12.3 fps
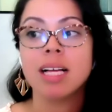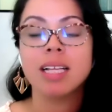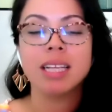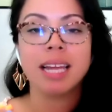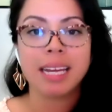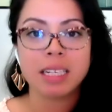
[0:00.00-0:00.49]

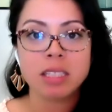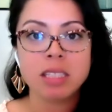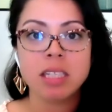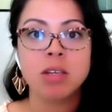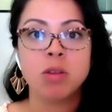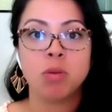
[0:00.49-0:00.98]

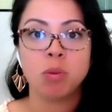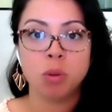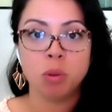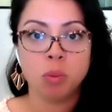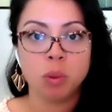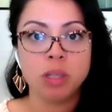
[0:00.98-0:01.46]
glancing
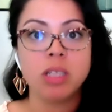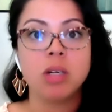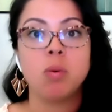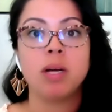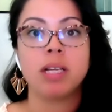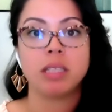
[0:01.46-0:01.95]
through really
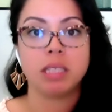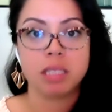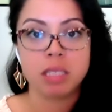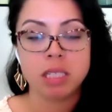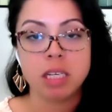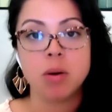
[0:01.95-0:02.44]
quickly to
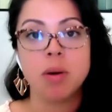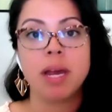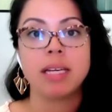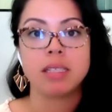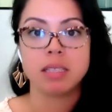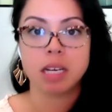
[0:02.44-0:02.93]
see,
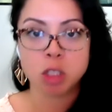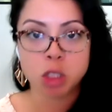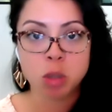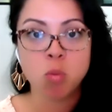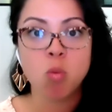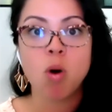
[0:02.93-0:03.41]
okay,
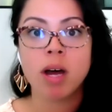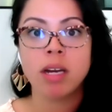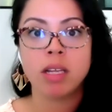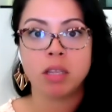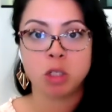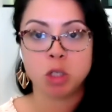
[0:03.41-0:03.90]
section
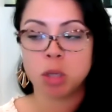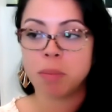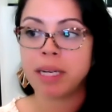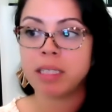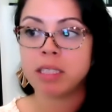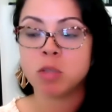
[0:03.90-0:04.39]
1 in the
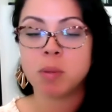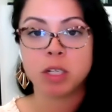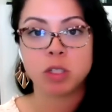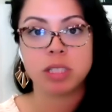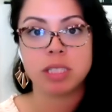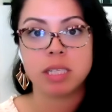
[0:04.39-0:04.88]
termite
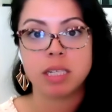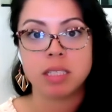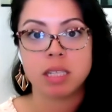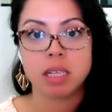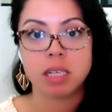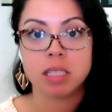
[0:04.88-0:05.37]
inspection says
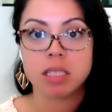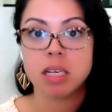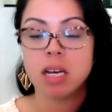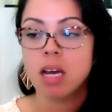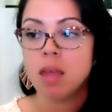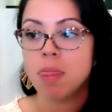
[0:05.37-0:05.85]
this,
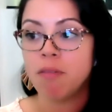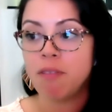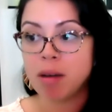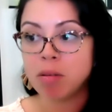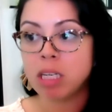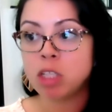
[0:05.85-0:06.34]
the
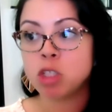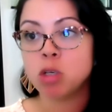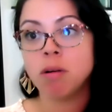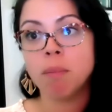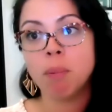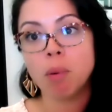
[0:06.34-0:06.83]

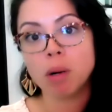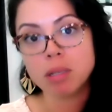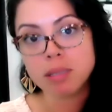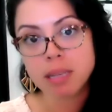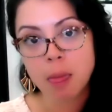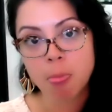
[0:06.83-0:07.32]
foundation
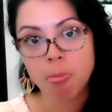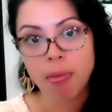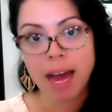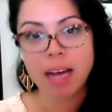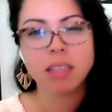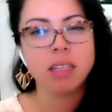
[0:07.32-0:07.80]
report said
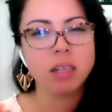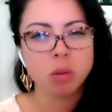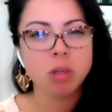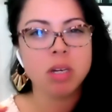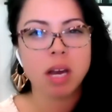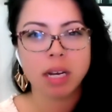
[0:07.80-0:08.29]
that, little
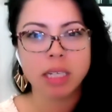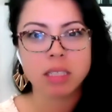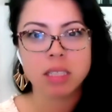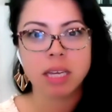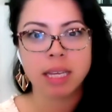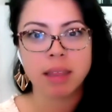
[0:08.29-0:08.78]

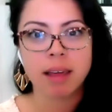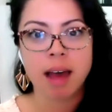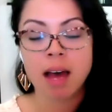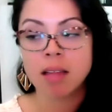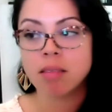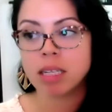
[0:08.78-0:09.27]
nuggets like
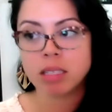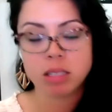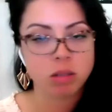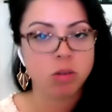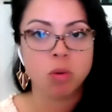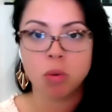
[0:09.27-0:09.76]
that,
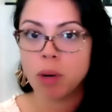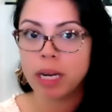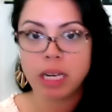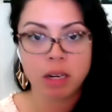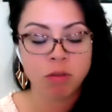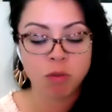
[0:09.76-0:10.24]
that's
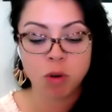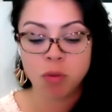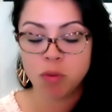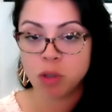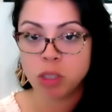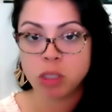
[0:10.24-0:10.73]
great info
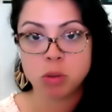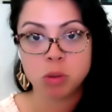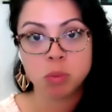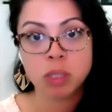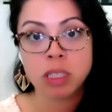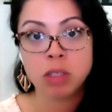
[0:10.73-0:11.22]
for you to
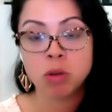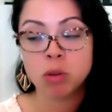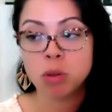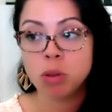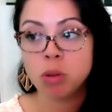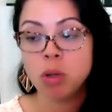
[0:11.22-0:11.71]
read
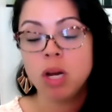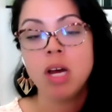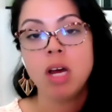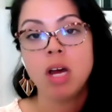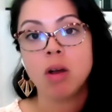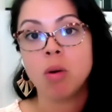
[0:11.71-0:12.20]
through,
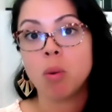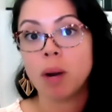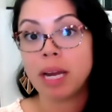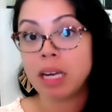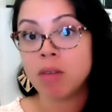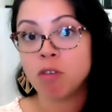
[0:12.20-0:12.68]

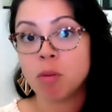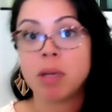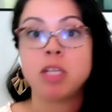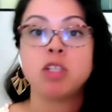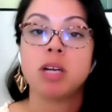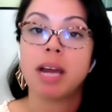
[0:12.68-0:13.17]
great
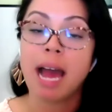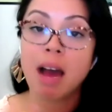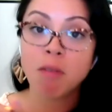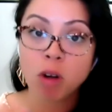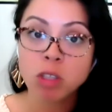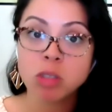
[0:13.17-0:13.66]
information to
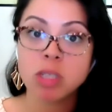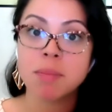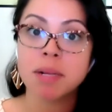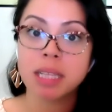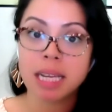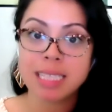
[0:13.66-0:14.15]
have on your
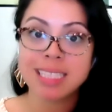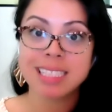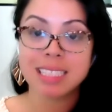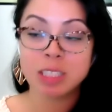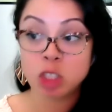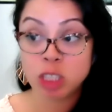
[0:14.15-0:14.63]
MLS
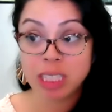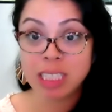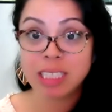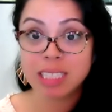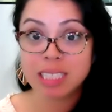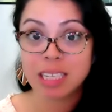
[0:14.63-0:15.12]

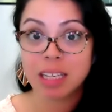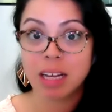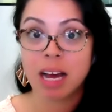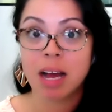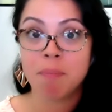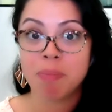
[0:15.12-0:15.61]
sheet.
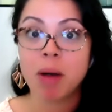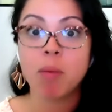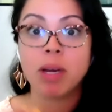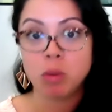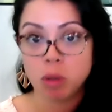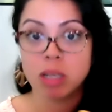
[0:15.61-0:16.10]
That
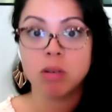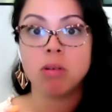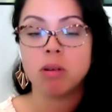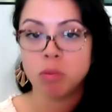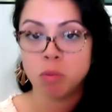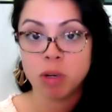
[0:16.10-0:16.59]
way you
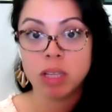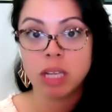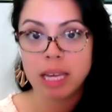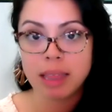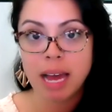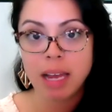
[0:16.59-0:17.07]
can
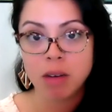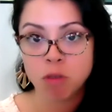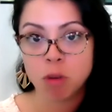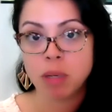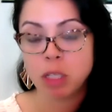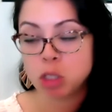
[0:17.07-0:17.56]
relay that
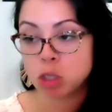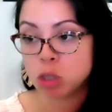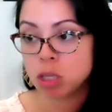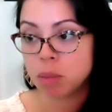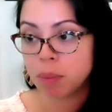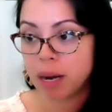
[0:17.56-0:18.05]
information
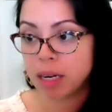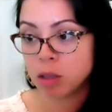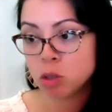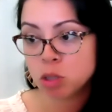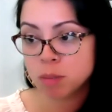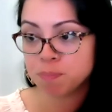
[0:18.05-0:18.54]
to the
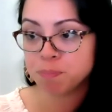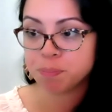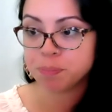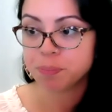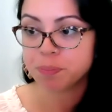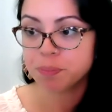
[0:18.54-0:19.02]
buyers.
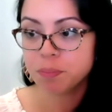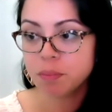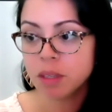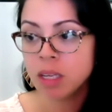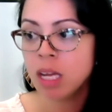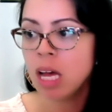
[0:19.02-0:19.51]

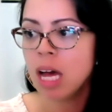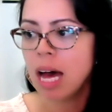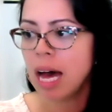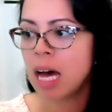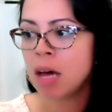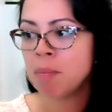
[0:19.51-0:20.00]

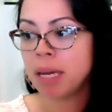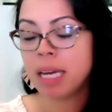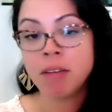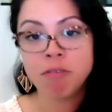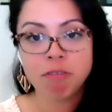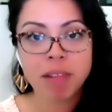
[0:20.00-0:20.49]

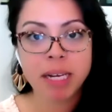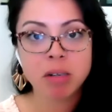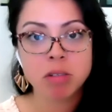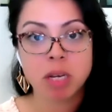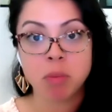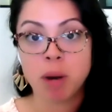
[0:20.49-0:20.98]
If
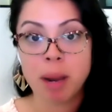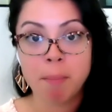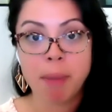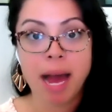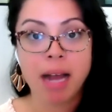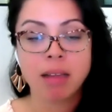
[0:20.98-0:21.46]
there's a
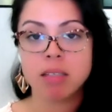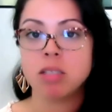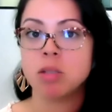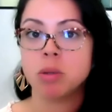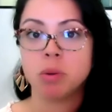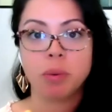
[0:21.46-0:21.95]
rent back,
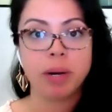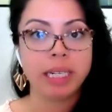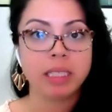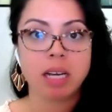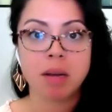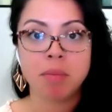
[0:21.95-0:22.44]
this is a
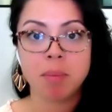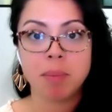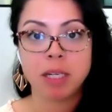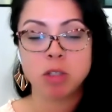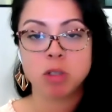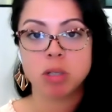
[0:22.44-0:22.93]
great time to
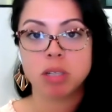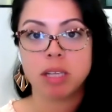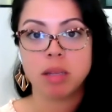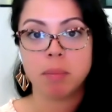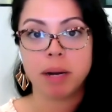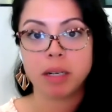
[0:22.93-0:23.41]
make sure to
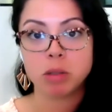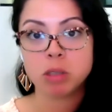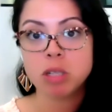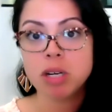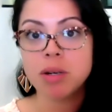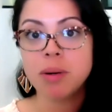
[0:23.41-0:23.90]
let the buyers
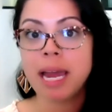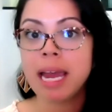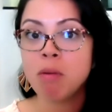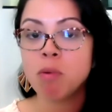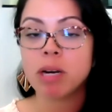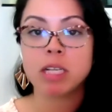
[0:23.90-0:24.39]
know,
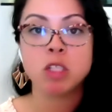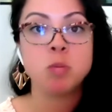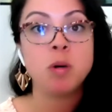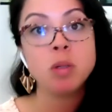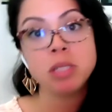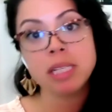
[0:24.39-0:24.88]
hey, when I
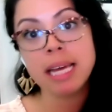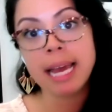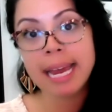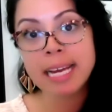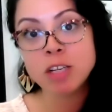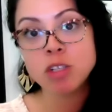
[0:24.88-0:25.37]
spoke to the
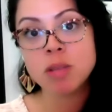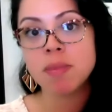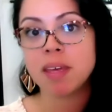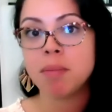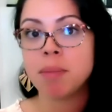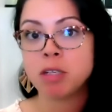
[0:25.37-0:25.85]
agent,
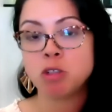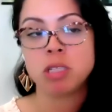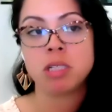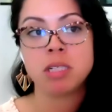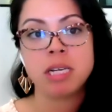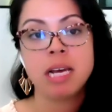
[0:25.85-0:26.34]
they
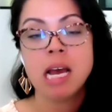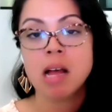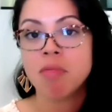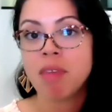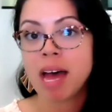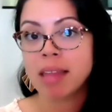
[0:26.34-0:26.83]
mentioned
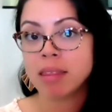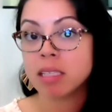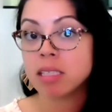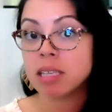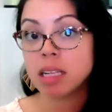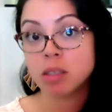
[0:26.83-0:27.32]
that the
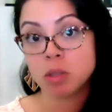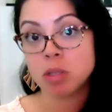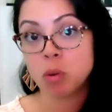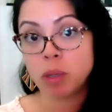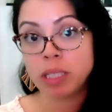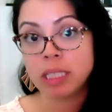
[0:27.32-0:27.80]
seller is
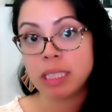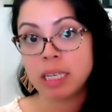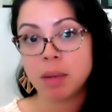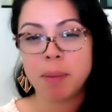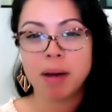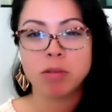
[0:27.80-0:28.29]
going to
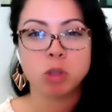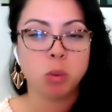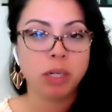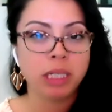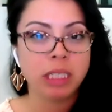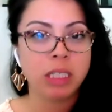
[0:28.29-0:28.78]
need about
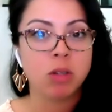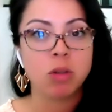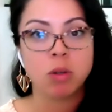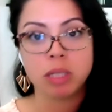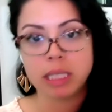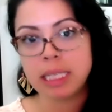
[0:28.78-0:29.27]
20 to
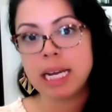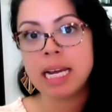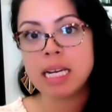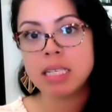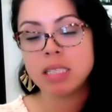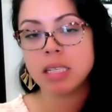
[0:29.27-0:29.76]
30
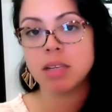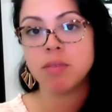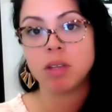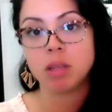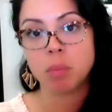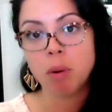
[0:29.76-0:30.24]
days to live on the